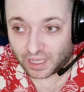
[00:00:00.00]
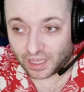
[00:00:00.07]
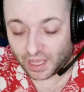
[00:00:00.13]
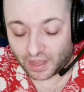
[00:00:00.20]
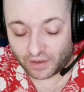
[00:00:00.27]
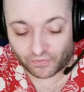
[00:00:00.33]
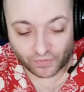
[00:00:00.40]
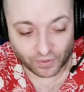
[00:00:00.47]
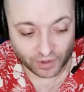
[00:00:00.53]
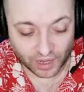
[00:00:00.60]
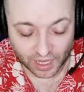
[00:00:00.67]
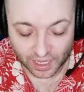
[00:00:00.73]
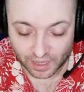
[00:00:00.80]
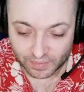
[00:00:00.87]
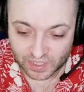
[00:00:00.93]
And for when it
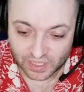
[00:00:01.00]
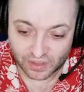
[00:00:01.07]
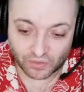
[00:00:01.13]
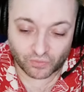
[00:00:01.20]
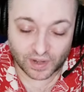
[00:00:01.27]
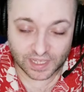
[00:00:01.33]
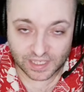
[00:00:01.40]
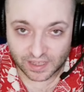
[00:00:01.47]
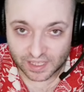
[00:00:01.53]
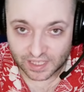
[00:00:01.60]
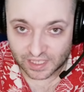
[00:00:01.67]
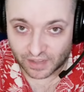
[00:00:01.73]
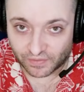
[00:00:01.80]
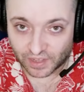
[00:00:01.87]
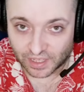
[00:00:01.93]
comes to the rest of the
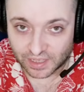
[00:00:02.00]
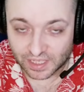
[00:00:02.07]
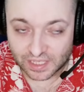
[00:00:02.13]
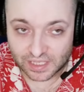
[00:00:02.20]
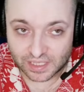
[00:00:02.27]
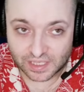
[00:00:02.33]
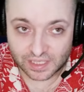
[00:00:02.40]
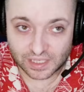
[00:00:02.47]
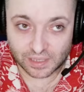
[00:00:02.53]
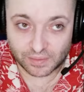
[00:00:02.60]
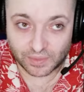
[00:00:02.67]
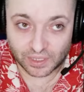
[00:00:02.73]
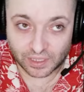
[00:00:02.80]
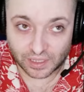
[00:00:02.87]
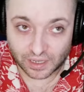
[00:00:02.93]
stuff, like the
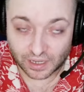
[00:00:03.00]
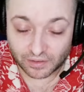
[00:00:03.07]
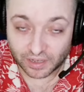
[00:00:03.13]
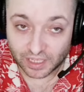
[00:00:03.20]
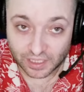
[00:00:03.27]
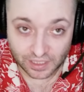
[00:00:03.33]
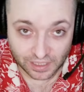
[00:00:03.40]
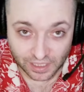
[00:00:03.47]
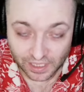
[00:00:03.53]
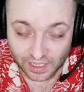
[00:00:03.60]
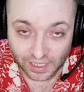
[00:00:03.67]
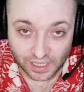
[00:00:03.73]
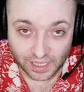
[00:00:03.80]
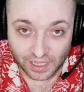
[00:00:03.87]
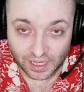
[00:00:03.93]
Silmarillion,
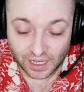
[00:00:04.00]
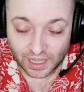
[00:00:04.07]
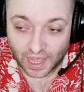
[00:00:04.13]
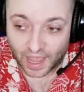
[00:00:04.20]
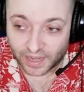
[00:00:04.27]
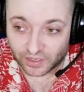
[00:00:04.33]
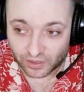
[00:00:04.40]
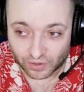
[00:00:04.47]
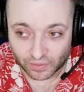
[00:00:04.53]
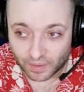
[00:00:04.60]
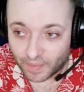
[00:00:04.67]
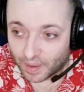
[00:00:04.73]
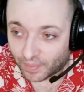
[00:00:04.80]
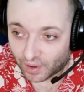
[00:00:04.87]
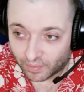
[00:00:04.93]
I don't
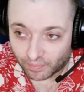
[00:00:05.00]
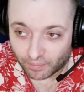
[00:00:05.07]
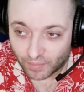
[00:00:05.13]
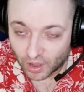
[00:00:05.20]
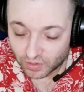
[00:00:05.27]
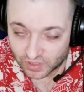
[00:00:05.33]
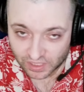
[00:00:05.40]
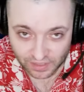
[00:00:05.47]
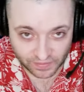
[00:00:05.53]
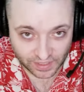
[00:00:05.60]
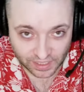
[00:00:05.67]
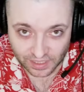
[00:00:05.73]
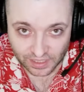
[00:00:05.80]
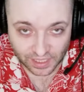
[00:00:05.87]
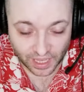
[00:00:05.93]
remember most of
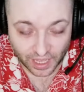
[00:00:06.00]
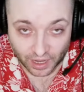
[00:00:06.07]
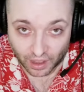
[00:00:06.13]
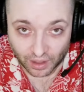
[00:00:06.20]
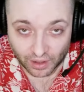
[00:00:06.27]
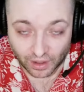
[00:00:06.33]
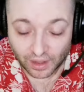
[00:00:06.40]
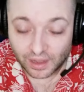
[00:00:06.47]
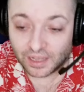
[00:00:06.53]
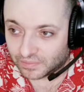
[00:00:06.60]
it at all.